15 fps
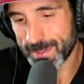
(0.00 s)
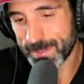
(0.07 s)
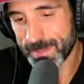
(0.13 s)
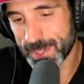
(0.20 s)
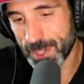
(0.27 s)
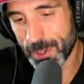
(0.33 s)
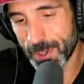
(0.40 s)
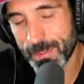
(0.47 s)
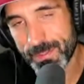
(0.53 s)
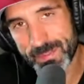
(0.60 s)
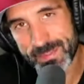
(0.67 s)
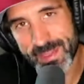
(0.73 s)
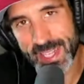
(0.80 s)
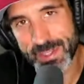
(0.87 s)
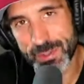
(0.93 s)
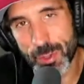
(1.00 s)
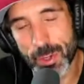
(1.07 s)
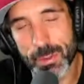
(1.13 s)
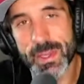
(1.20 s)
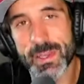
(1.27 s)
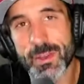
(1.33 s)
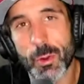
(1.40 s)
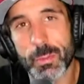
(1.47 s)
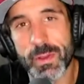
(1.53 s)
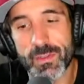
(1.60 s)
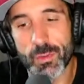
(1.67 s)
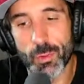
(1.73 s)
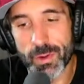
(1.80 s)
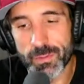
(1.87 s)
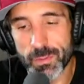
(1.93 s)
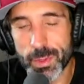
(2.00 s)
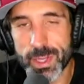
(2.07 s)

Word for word: So thanks for joining me. Hope you have a wonderful week